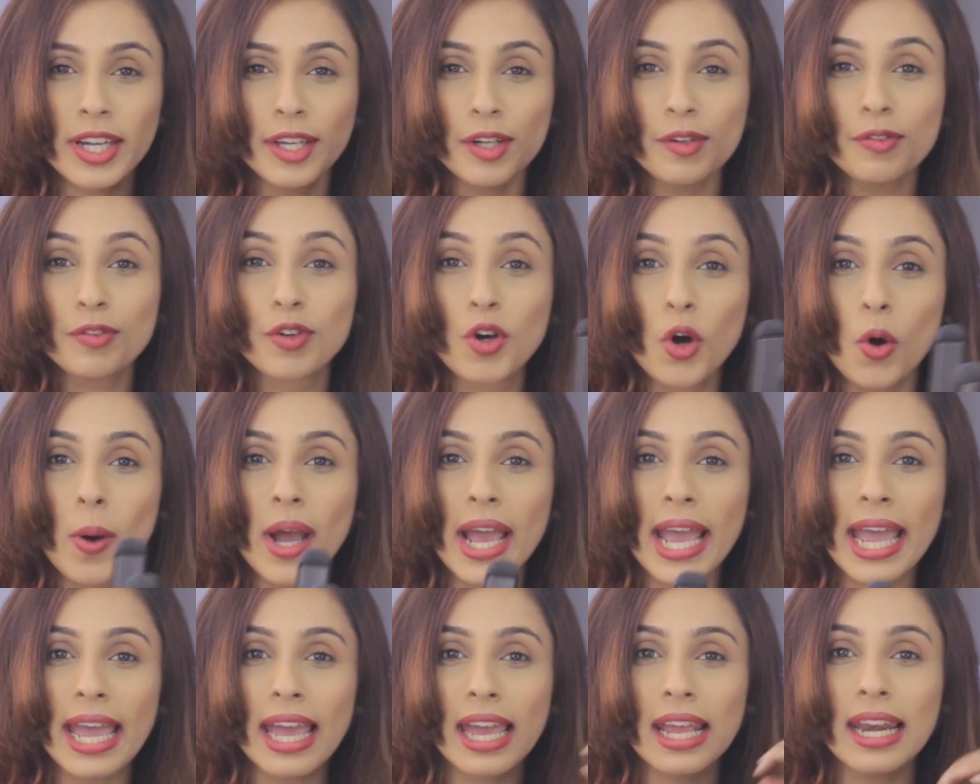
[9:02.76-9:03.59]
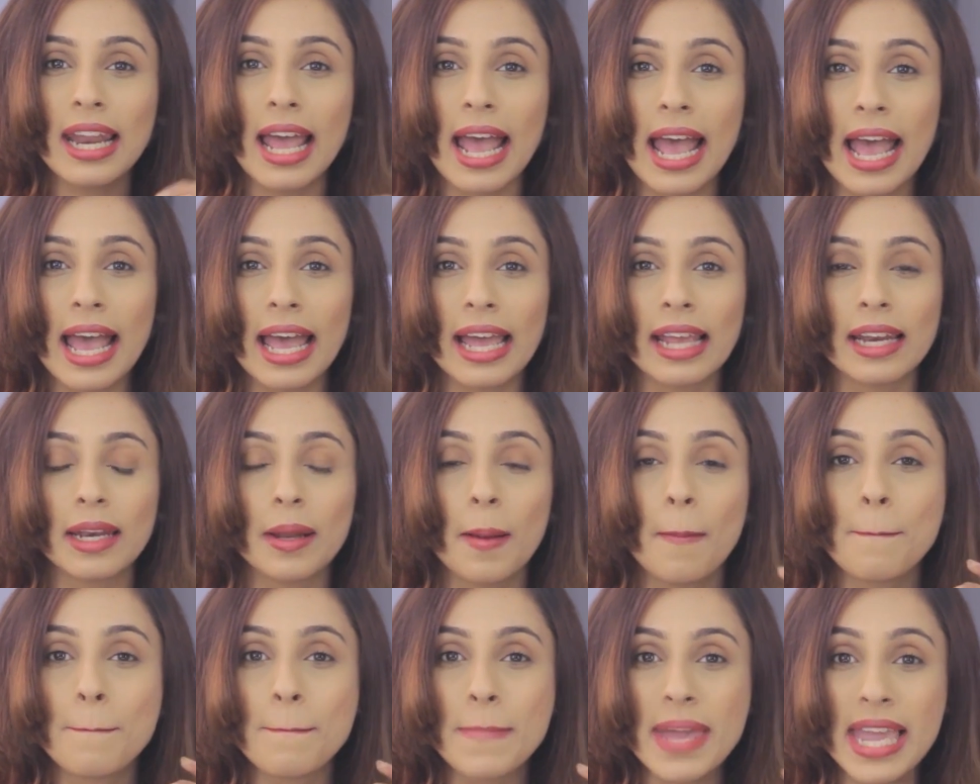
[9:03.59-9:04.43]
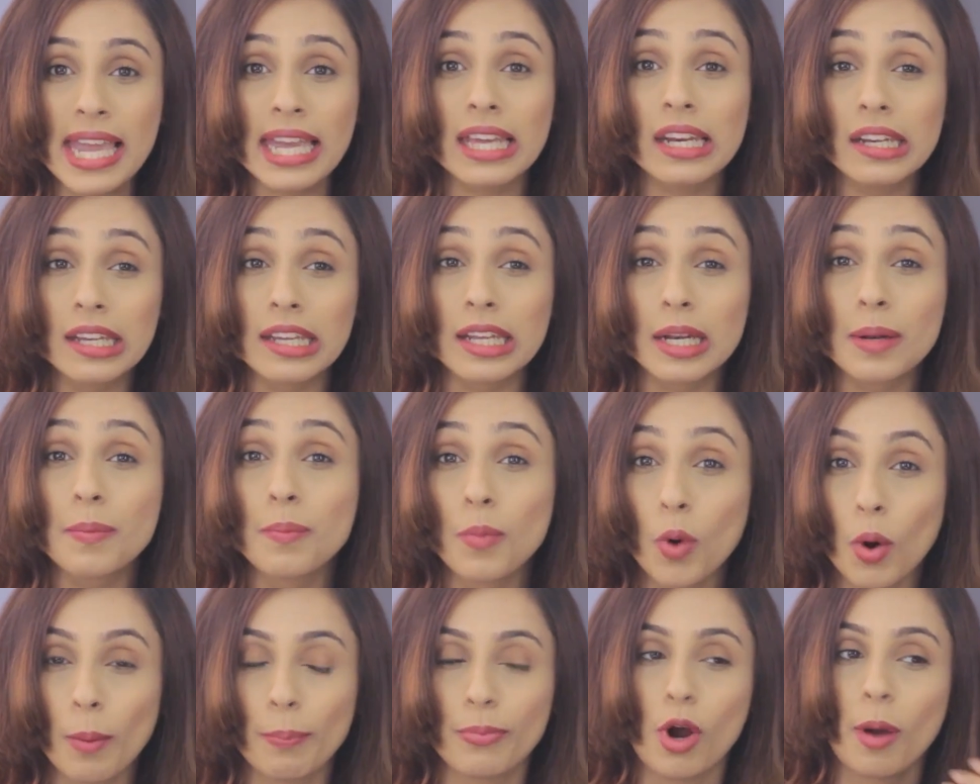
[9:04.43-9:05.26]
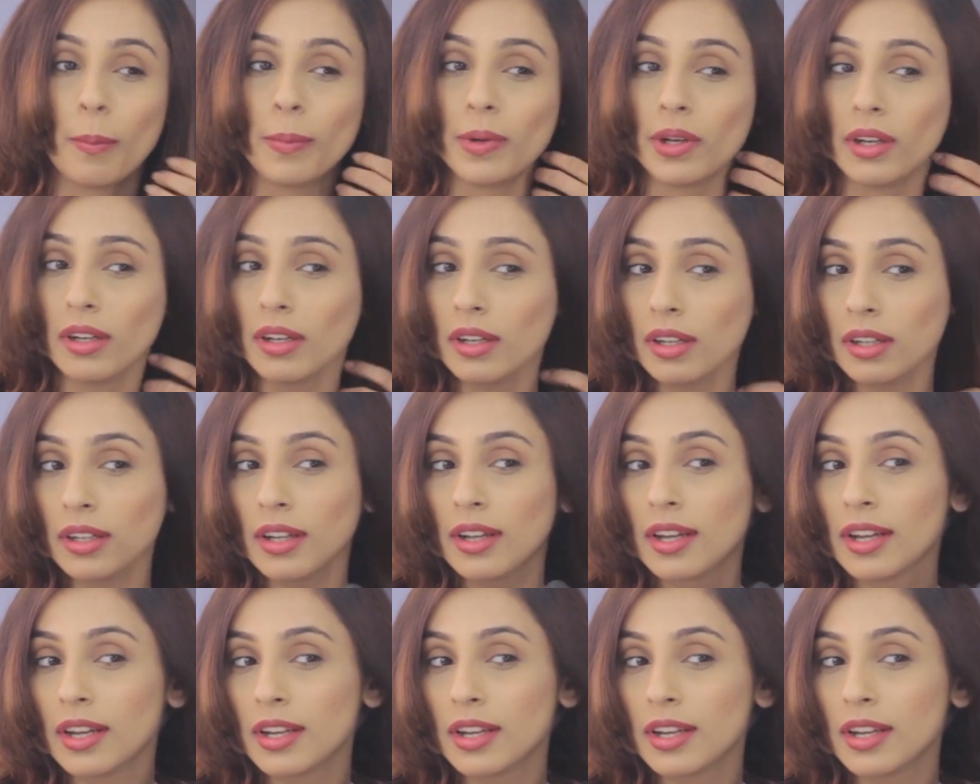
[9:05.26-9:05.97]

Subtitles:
to kind of go ahead and make it a little more prominent.